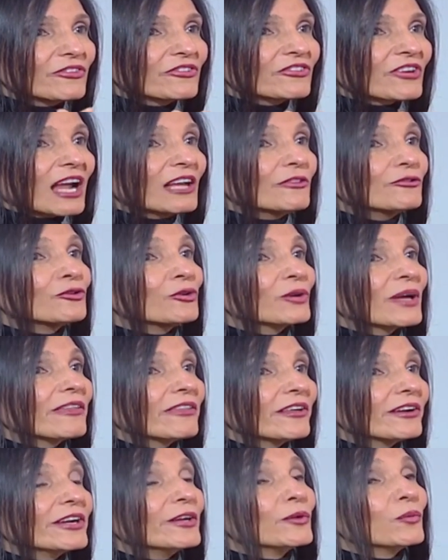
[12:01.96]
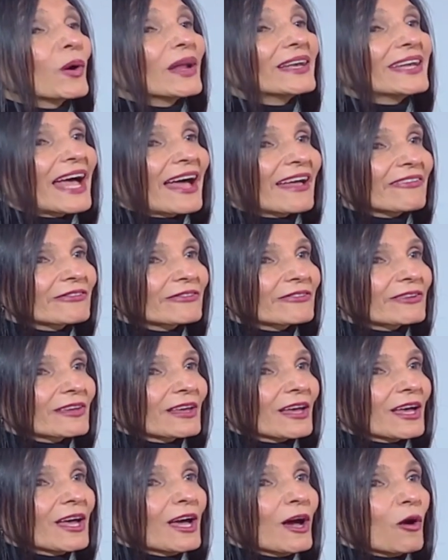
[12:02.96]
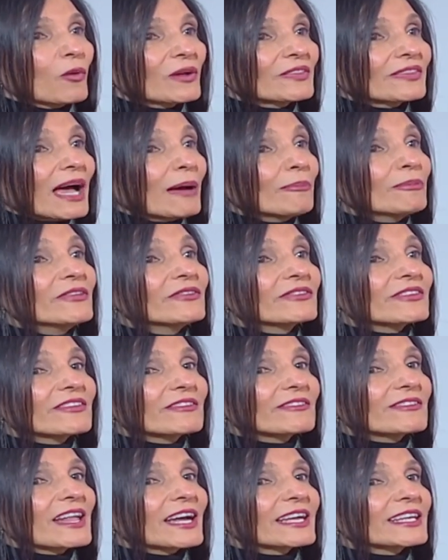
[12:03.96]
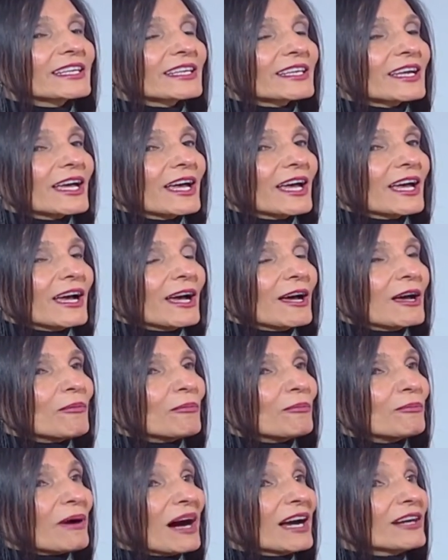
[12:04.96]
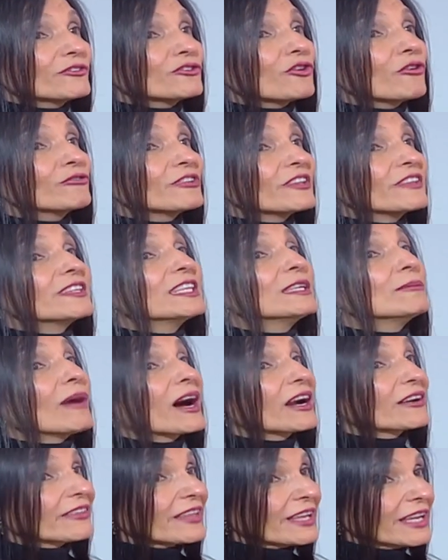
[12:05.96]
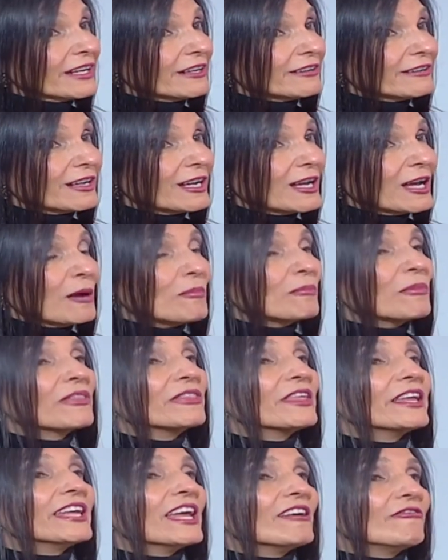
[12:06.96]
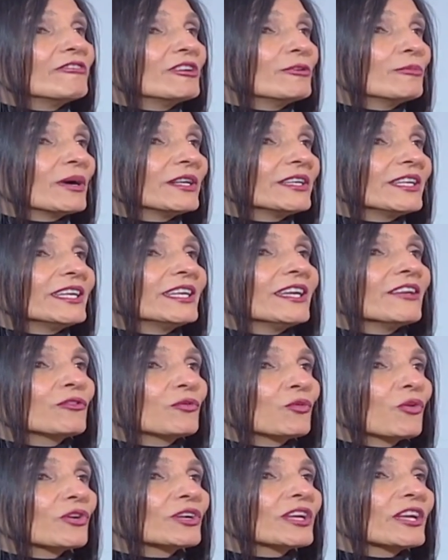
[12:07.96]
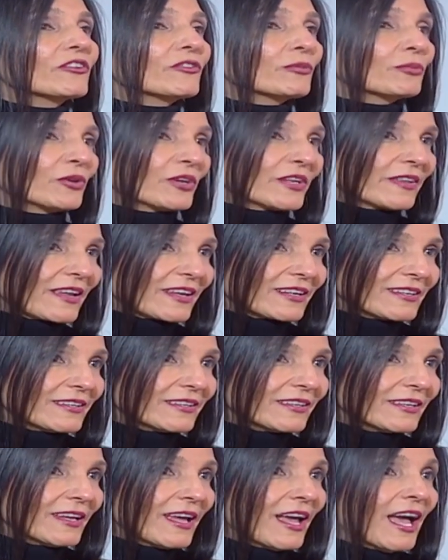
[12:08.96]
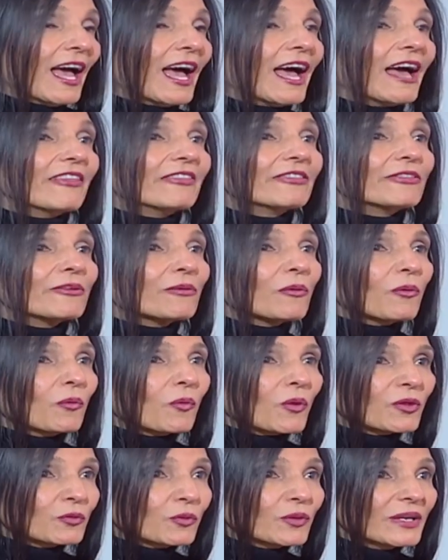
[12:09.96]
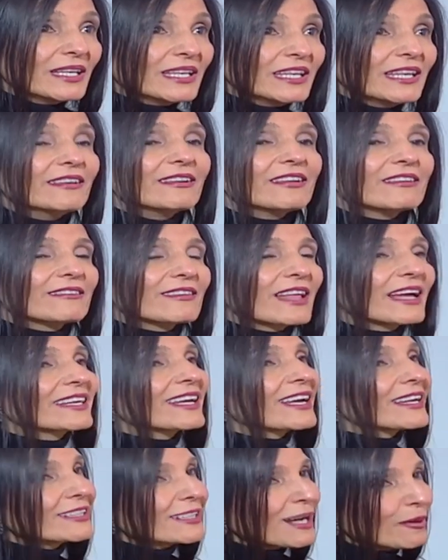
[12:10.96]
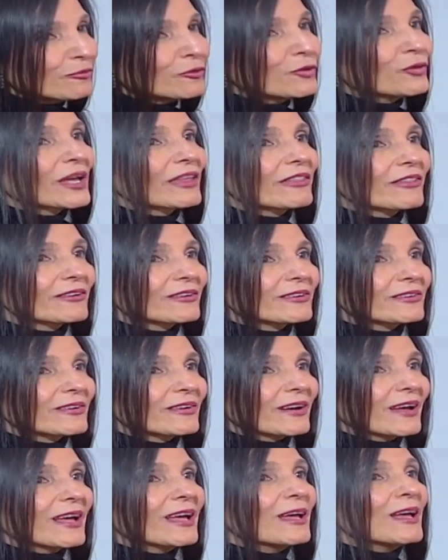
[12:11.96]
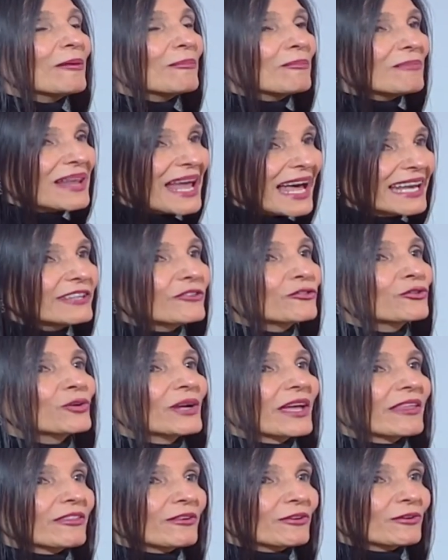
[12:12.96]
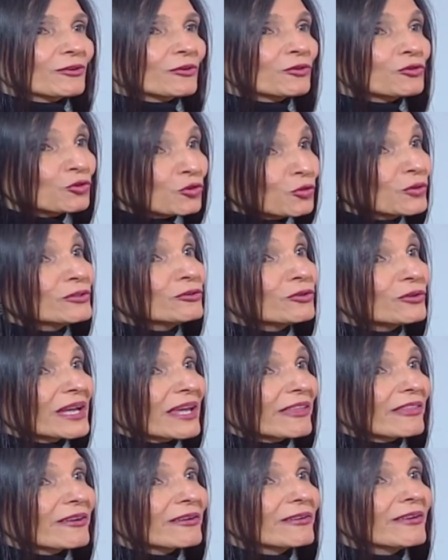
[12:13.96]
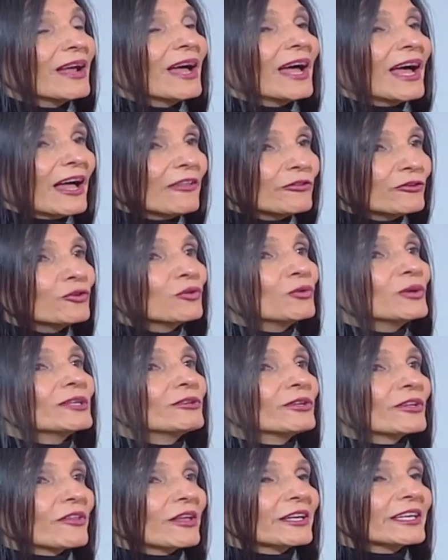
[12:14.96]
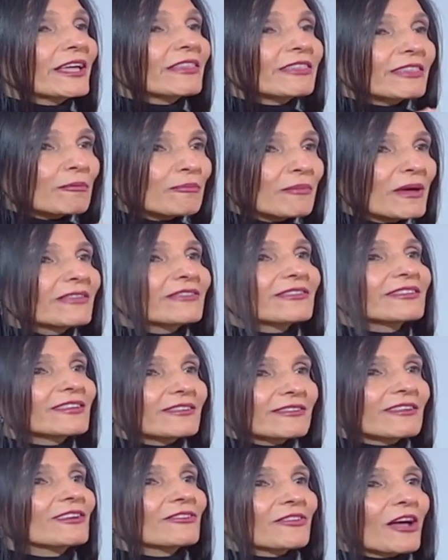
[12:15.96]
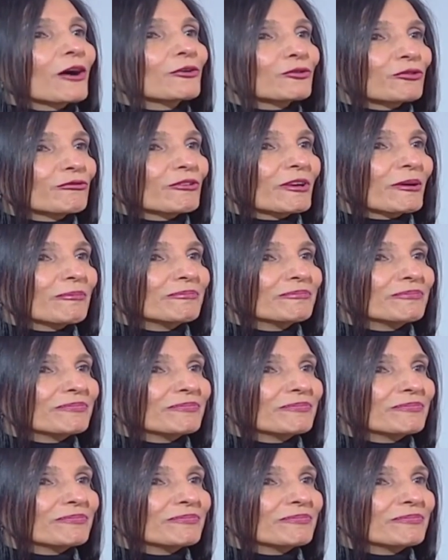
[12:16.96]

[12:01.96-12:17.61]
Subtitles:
child together in one hand. What happens is like parts of the team are there, but then everybody is working sporadically. And what we need is like come together, plan it together, do it together, and you will get the best result out of him.